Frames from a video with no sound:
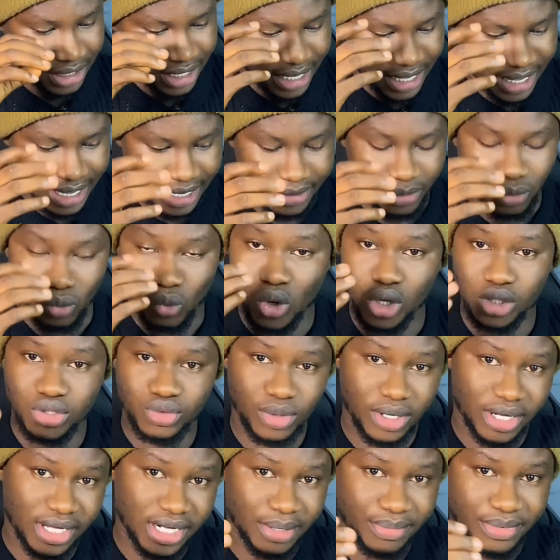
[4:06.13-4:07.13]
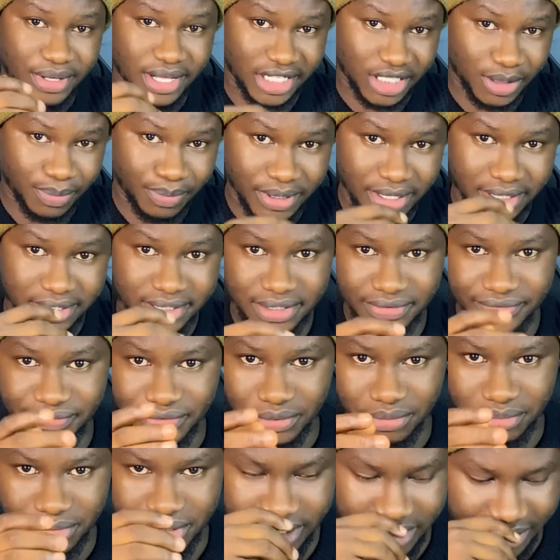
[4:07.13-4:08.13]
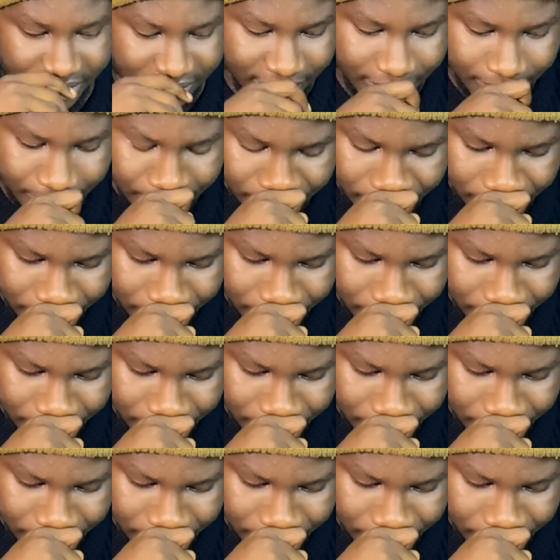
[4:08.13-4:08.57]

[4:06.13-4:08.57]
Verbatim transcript: and what we're gonna be expecting from this.